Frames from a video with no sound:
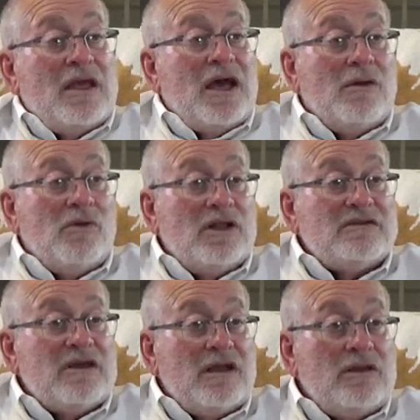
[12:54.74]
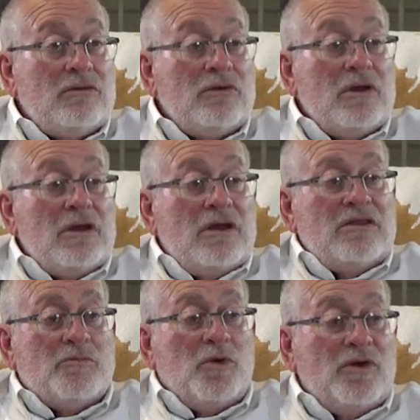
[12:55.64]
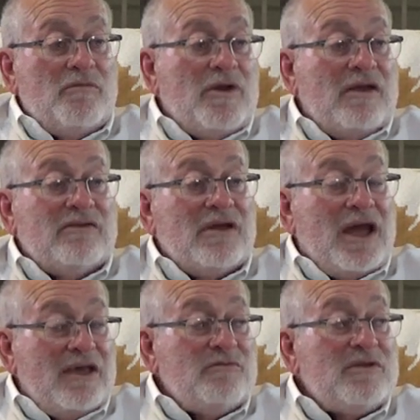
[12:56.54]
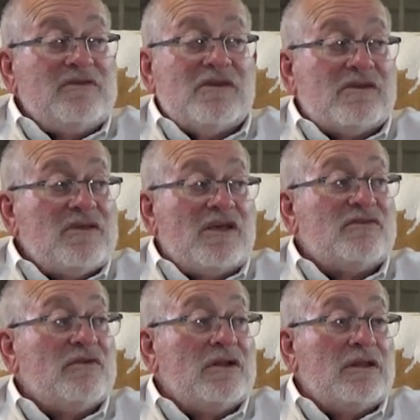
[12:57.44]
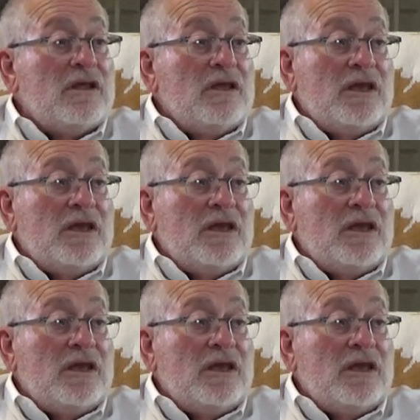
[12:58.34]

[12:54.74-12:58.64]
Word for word: I will tell you the Port of Brownsville has been successful